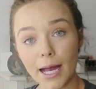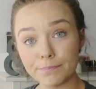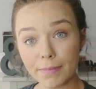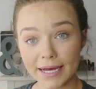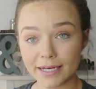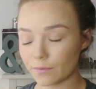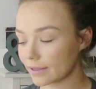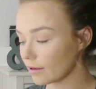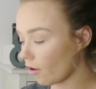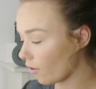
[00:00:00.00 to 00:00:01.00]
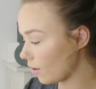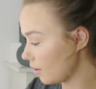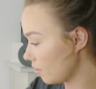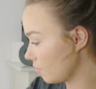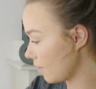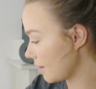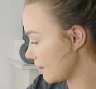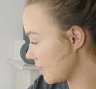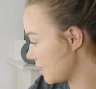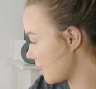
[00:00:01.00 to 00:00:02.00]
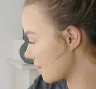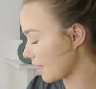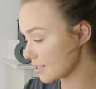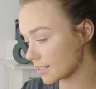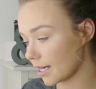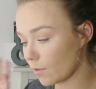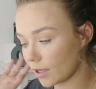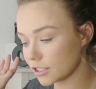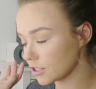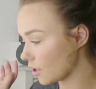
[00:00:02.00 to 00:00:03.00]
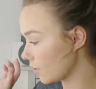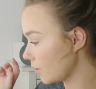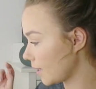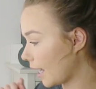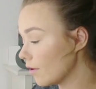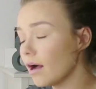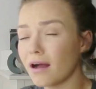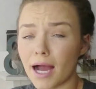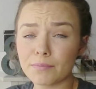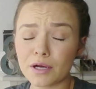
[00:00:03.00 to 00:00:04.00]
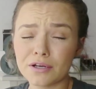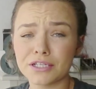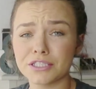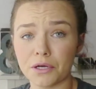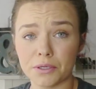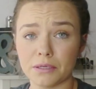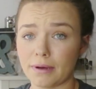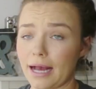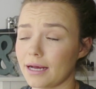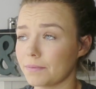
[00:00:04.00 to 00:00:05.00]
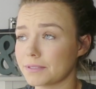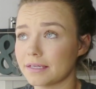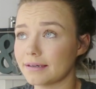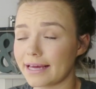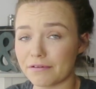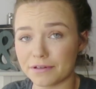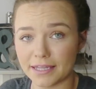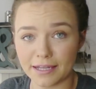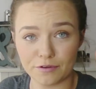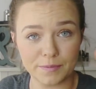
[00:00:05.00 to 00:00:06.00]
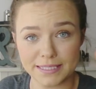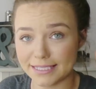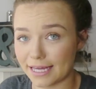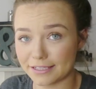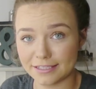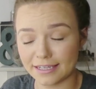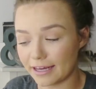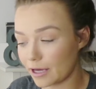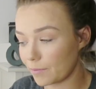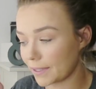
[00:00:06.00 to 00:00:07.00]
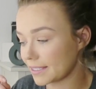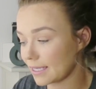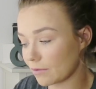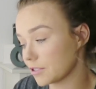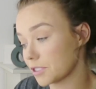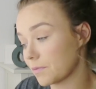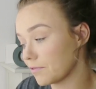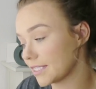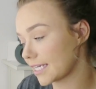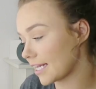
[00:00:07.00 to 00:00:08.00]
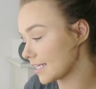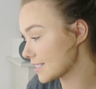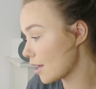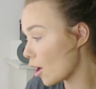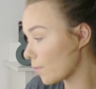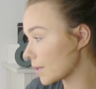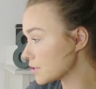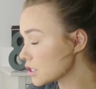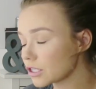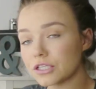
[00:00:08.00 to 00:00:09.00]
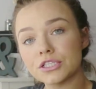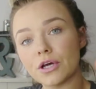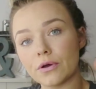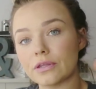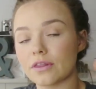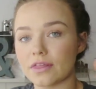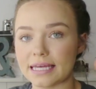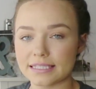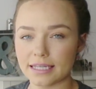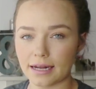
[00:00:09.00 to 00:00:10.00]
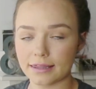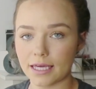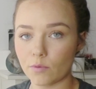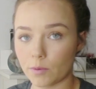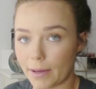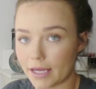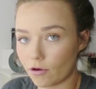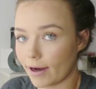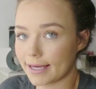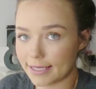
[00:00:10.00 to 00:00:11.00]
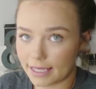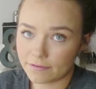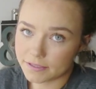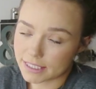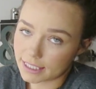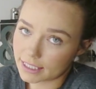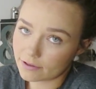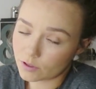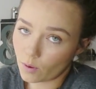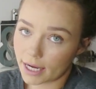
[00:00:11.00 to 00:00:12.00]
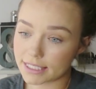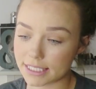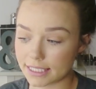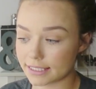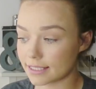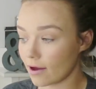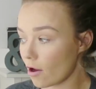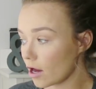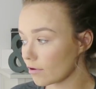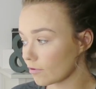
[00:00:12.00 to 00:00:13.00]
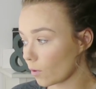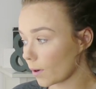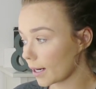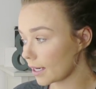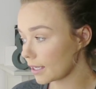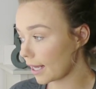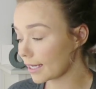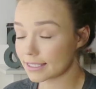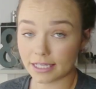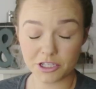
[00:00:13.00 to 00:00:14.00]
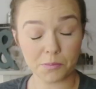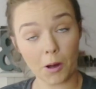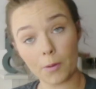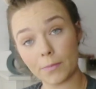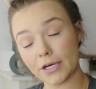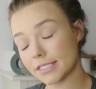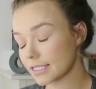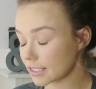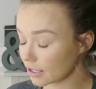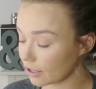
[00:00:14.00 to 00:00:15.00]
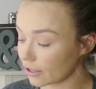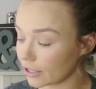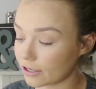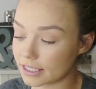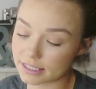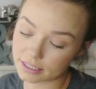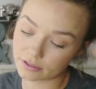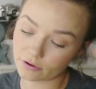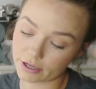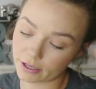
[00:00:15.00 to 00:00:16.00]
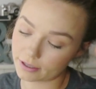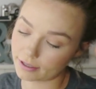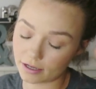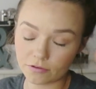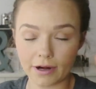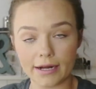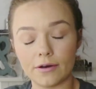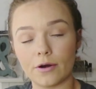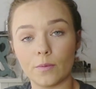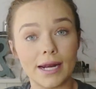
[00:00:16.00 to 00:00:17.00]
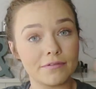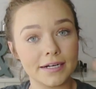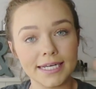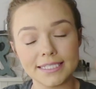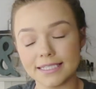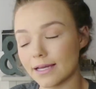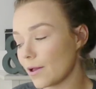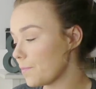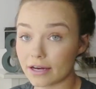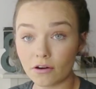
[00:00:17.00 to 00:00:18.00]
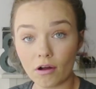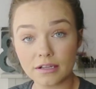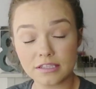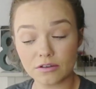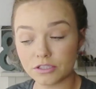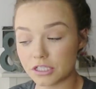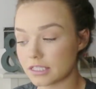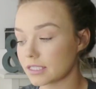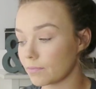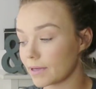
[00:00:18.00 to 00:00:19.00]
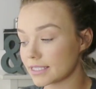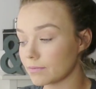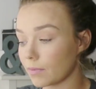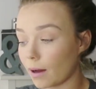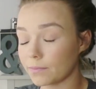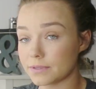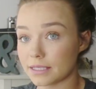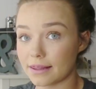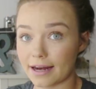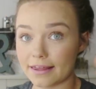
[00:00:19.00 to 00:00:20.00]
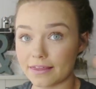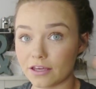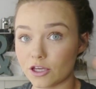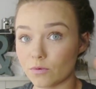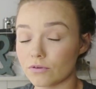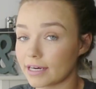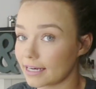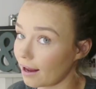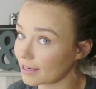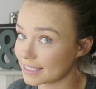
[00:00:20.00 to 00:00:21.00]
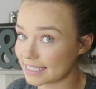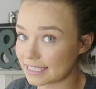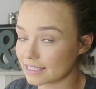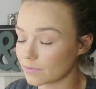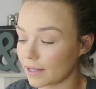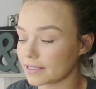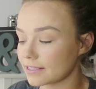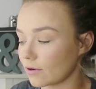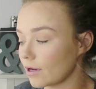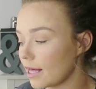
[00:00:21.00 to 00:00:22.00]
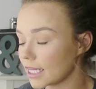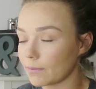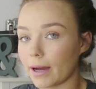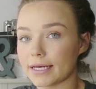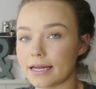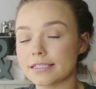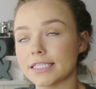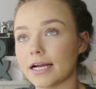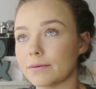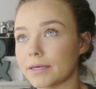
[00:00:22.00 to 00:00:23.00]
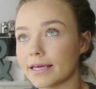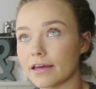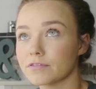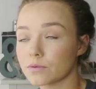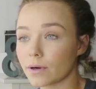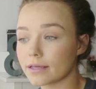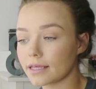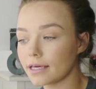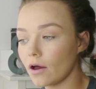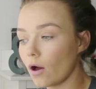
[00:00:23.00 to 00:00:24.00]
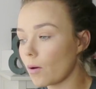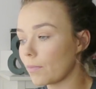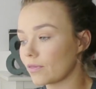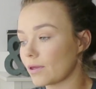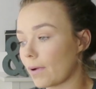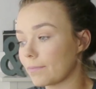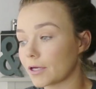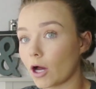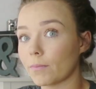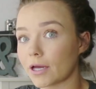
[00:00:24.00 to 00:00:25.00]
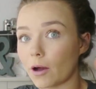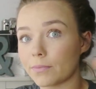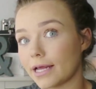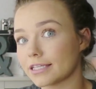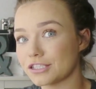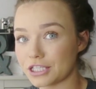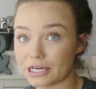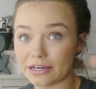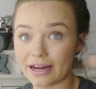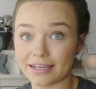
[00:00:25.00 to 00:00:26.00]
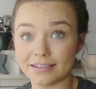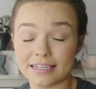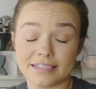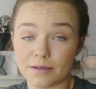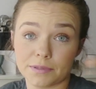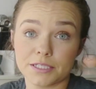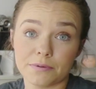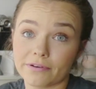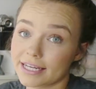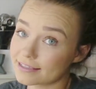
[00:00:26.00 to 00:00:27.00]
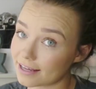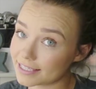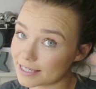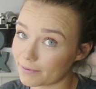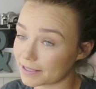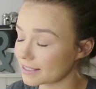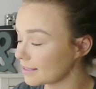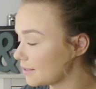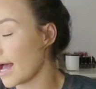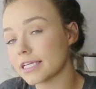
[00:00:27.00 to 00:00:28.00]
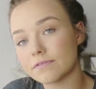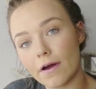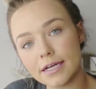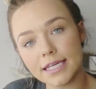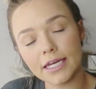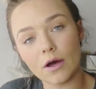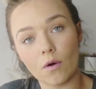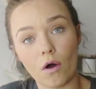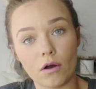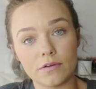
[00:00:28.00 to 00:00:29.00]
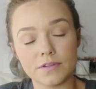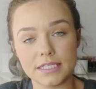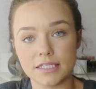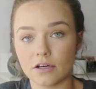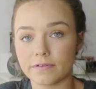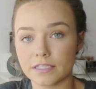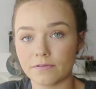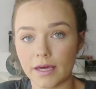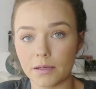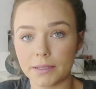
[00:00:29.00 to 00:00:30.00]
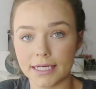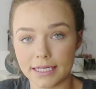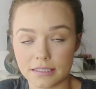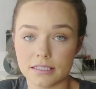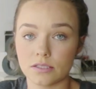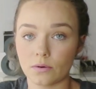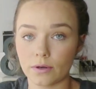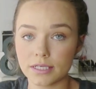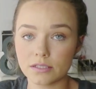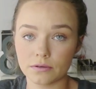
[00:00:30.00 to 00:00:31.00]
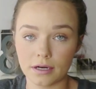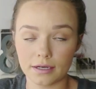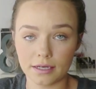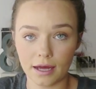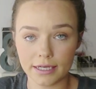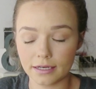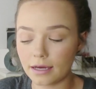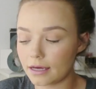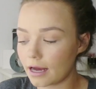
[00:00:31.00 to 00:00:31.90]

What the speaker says: I'm back with all of the things that I want to show you now. I'm not going to show you absolutely everything that I've been sent, because that would just be ridiculous. But I'm just going to show you the things that I think would make great gifts and give you ideas for, like I said, your mom or your sister or your cousin or your girlfriend or whatever it is. And also just some bits and bobs that I think you would really like to see as well. So they mightn't necessarily be gift worthy, but they might be coming up next year and it's something to be really excited about. As far as I know, all of this stuff is available in stores or online.